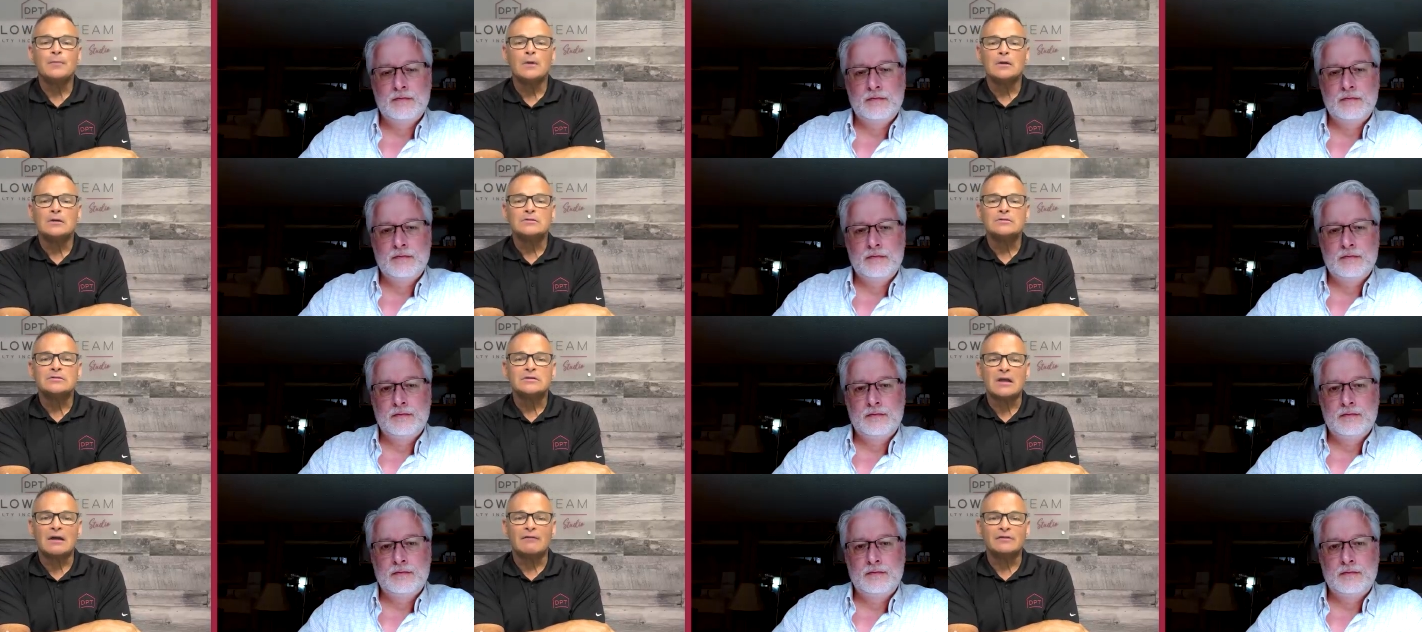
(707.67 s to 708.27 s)

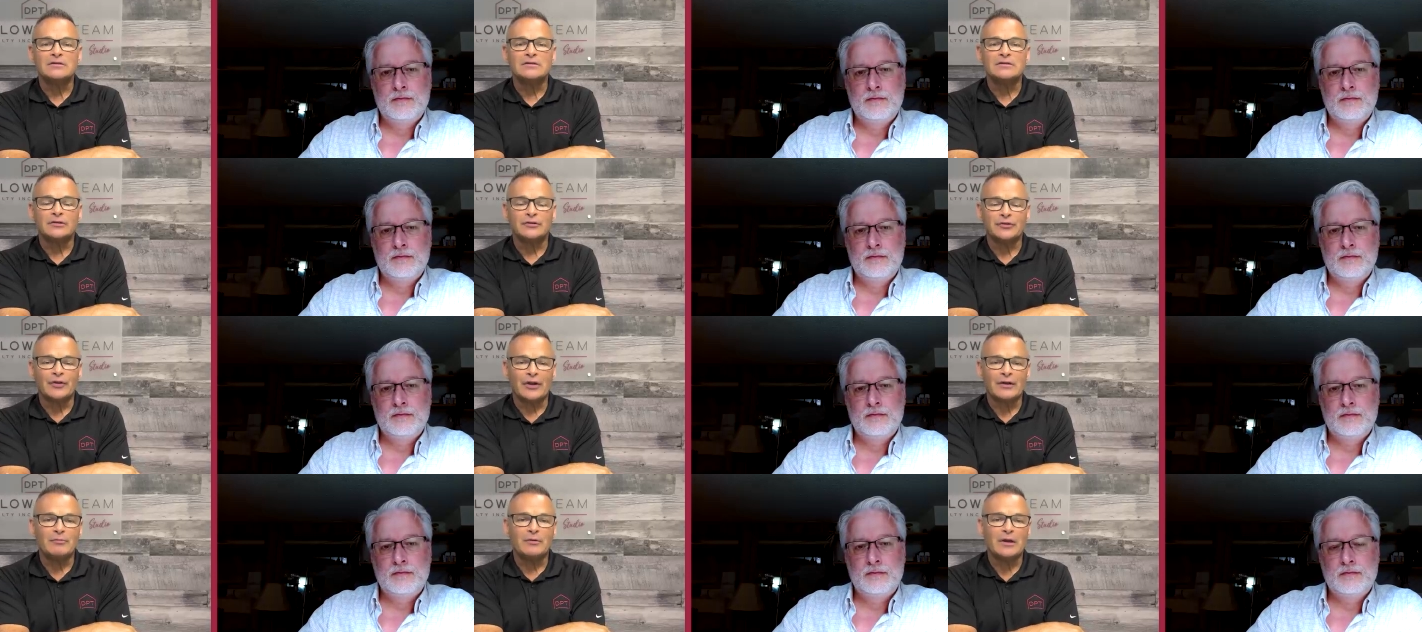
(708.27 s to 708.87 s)
Speaker 1: seven till
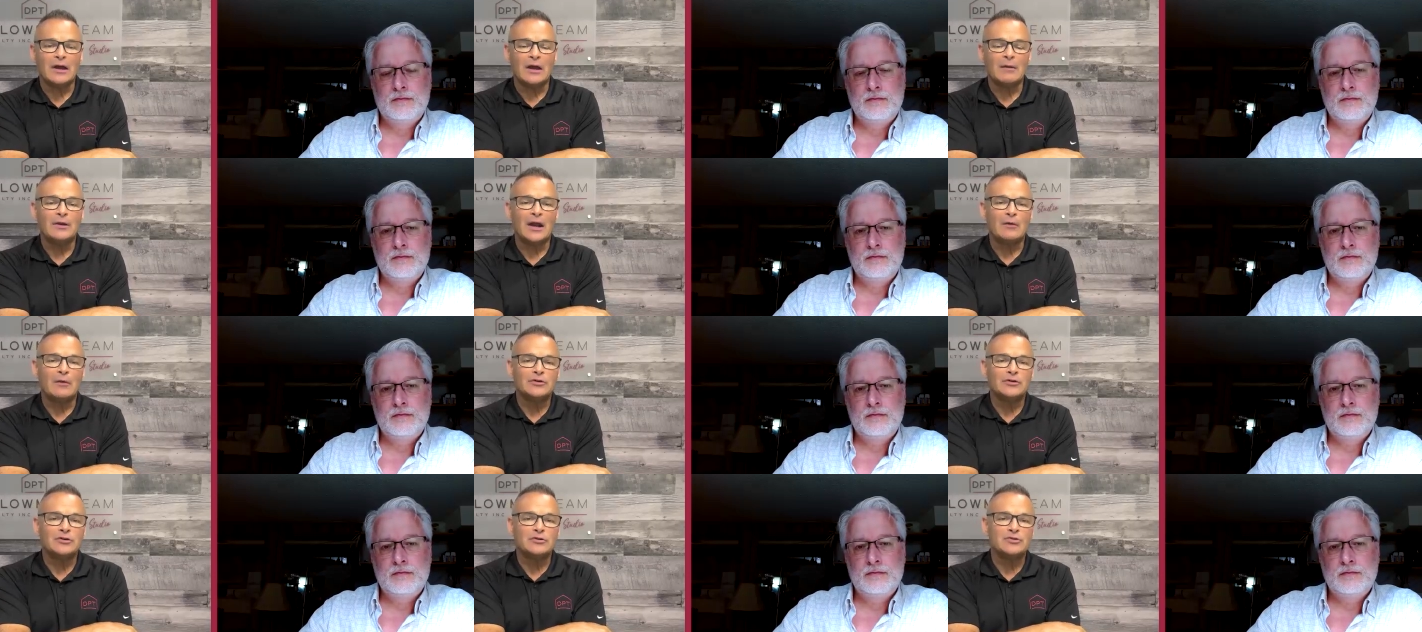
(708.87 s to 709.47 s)
nine p.m., and I
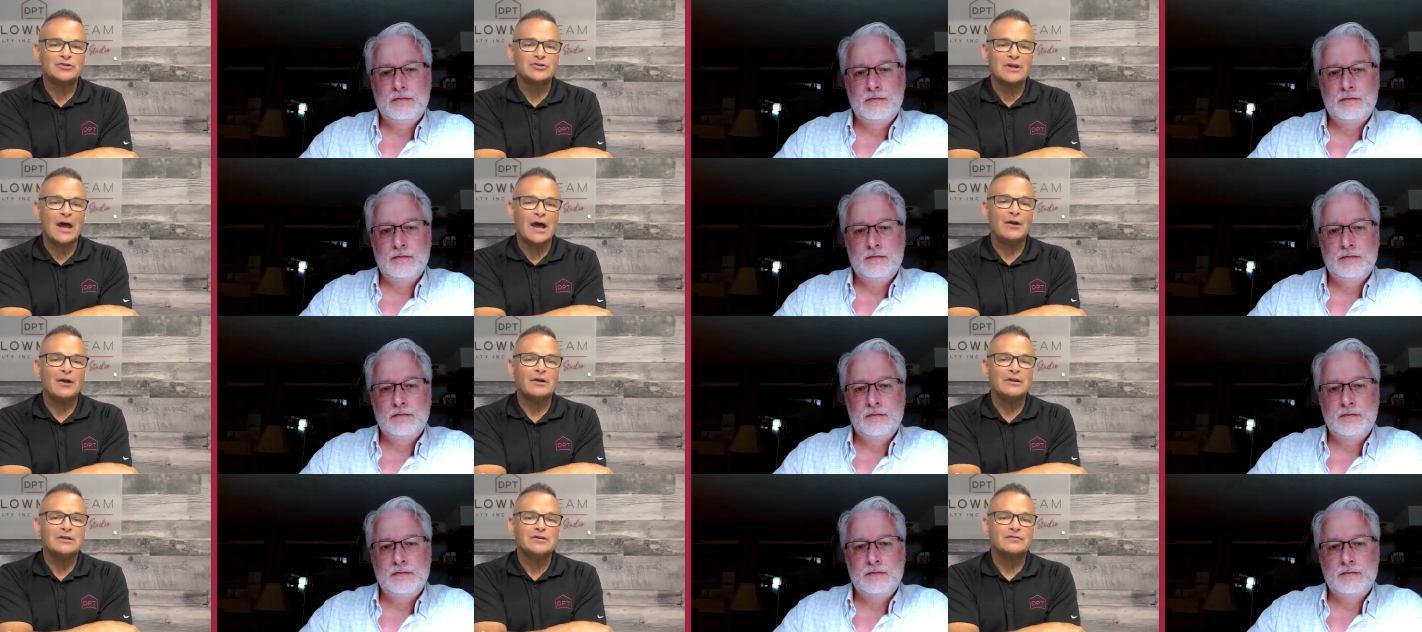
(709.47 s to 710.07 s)
would do
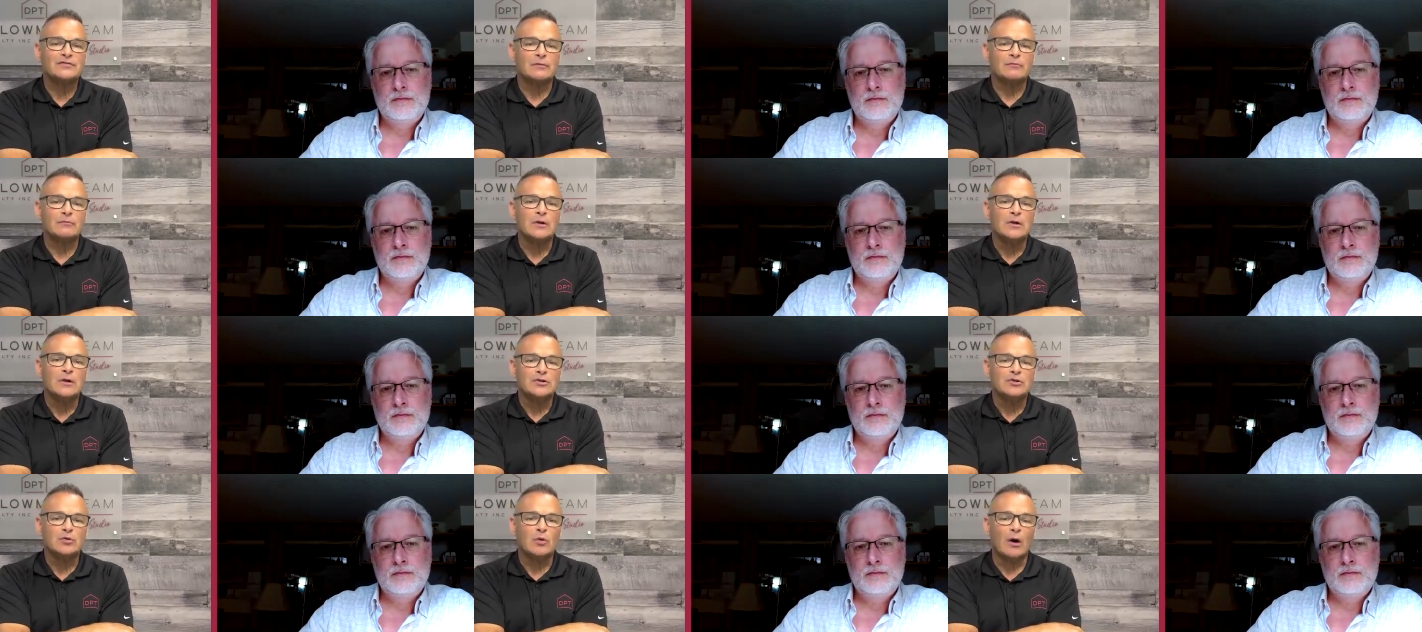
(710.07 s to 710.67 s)
Saturdays from
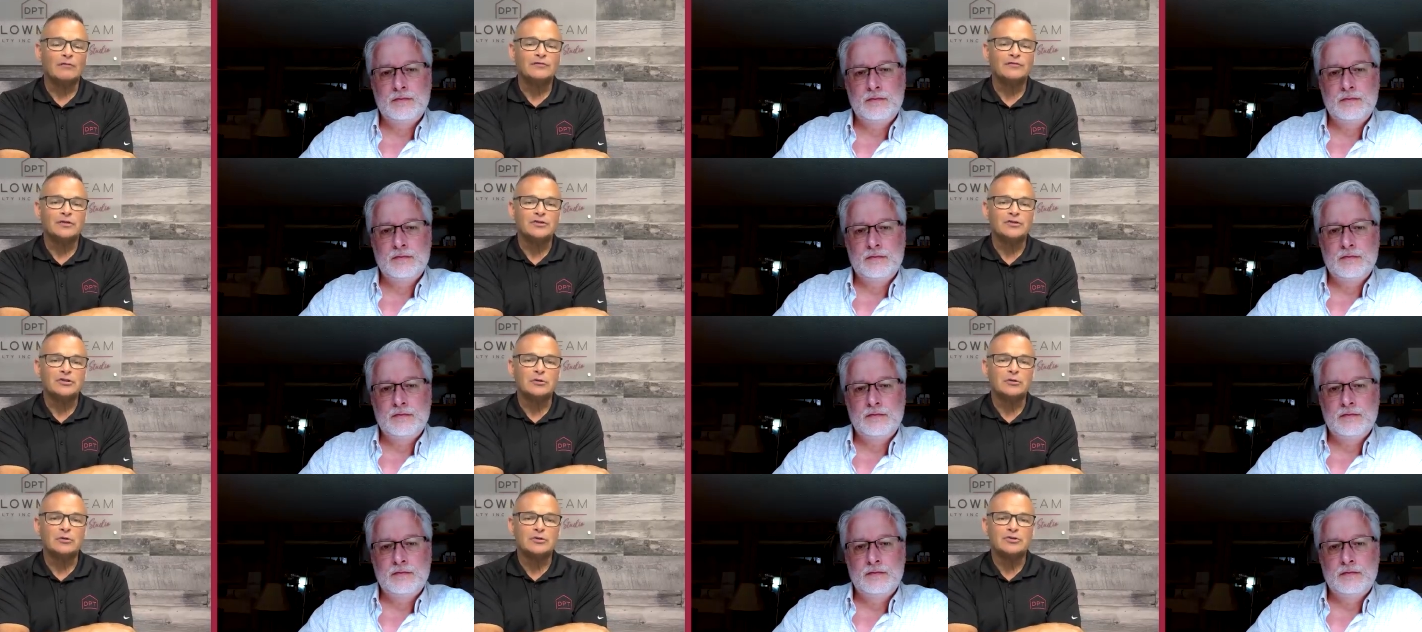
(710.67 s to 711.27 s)
twelve to
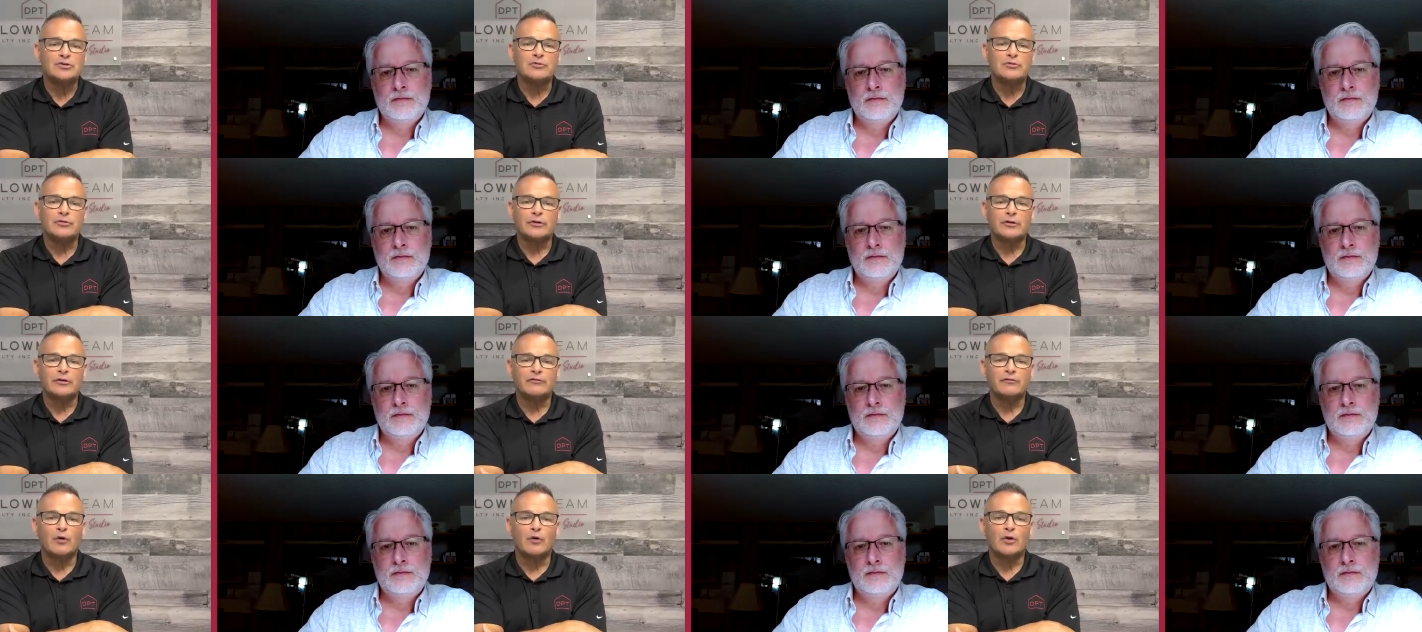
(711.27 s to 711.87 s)
two and two thirty
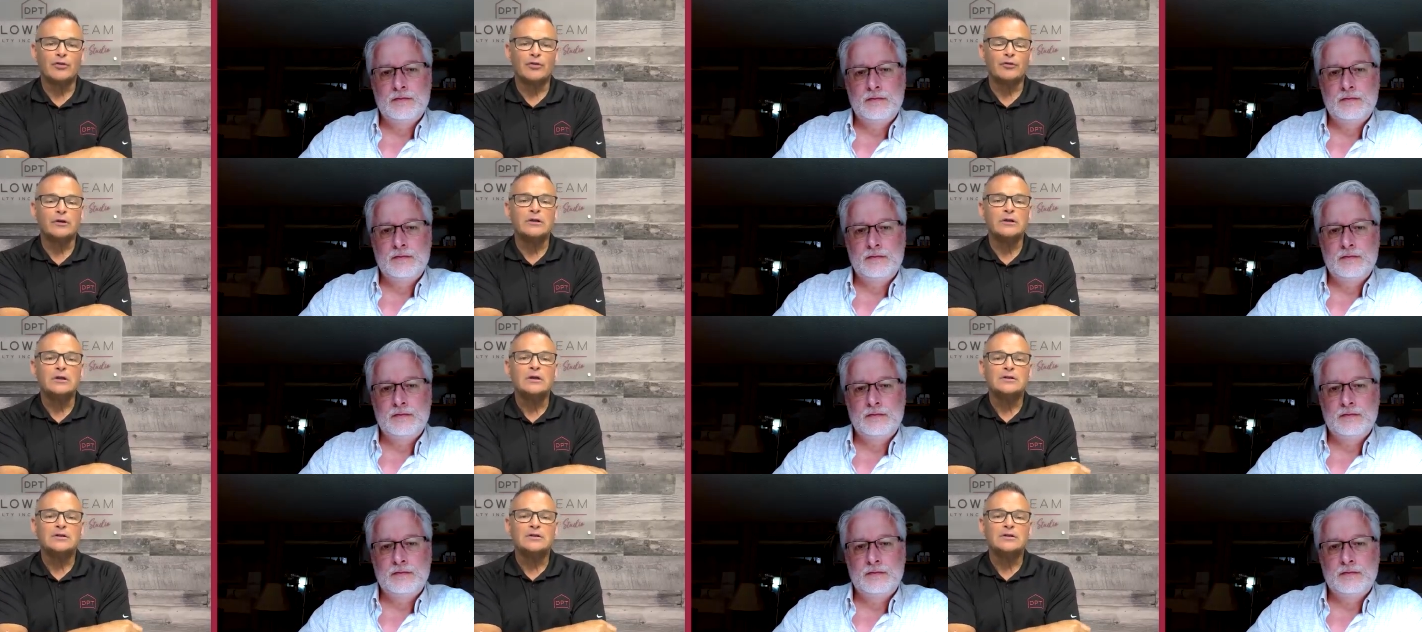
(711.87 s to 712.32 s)
to four thirty.